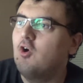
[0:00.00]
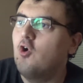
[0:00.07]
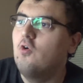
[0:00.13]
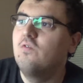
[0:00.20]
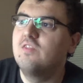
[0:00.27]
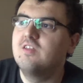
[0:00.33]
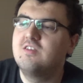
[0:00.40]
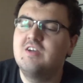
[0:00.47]

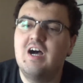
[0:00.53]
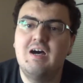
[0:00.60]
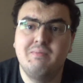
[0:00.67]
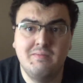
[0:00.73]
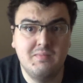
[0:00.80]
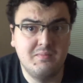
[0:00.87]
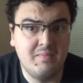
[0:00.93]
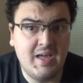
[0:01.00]
over-the-top
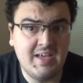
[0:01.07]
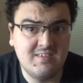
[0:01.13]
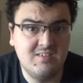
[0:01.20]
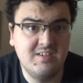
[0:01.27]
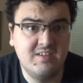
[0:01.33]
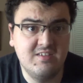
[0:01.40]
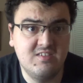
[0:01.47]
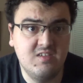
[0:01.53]
and
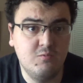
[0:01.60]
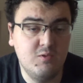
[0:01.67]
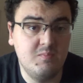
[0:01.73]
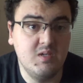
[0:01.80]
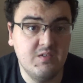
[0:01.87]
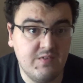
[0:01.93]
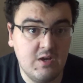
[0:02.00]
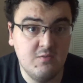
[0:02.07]
bombastic as they would
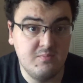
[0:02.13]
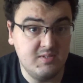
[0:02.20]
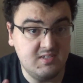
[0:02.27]
be if I would